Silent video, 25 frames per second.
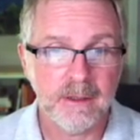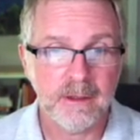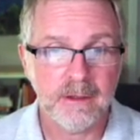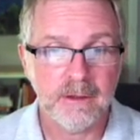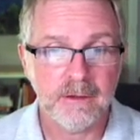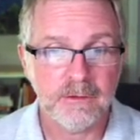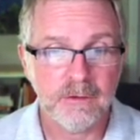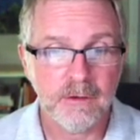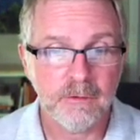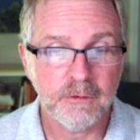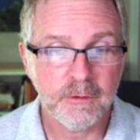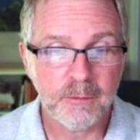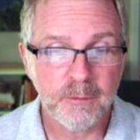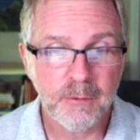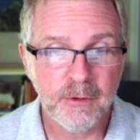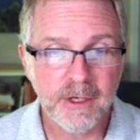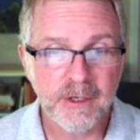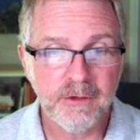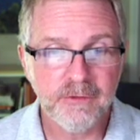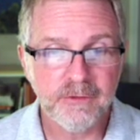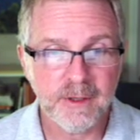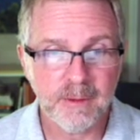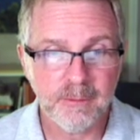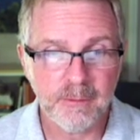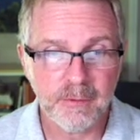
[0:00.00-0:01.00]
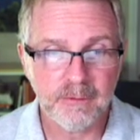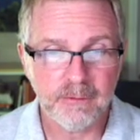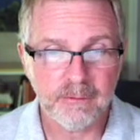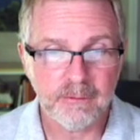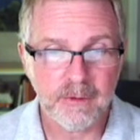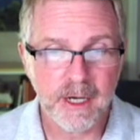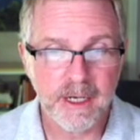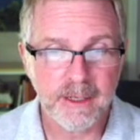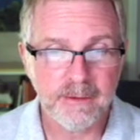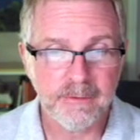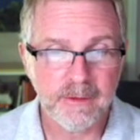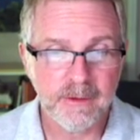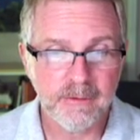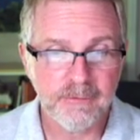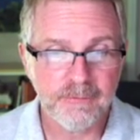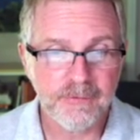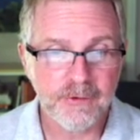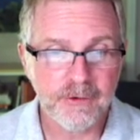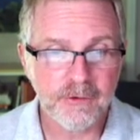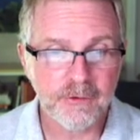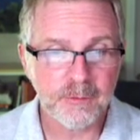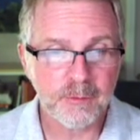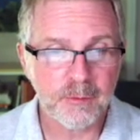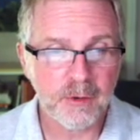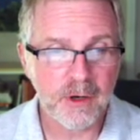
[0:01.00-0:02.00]
So it's pretty simple, right? The
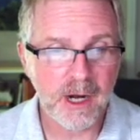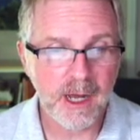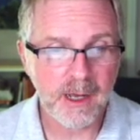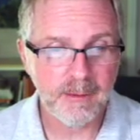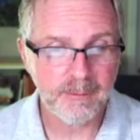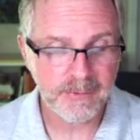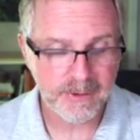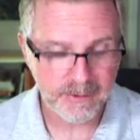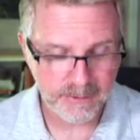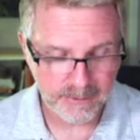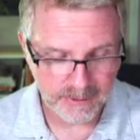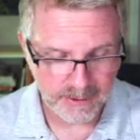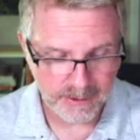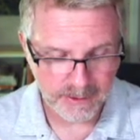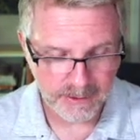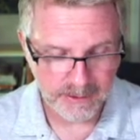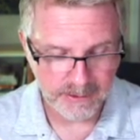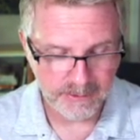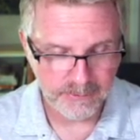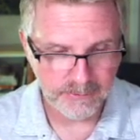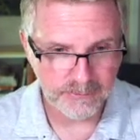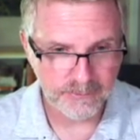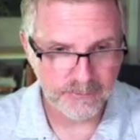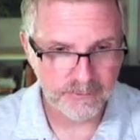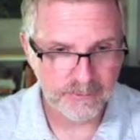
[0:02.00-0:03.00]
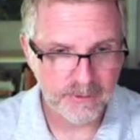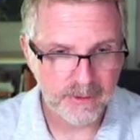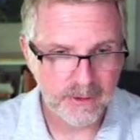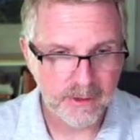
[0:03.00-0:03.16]
first prompt is,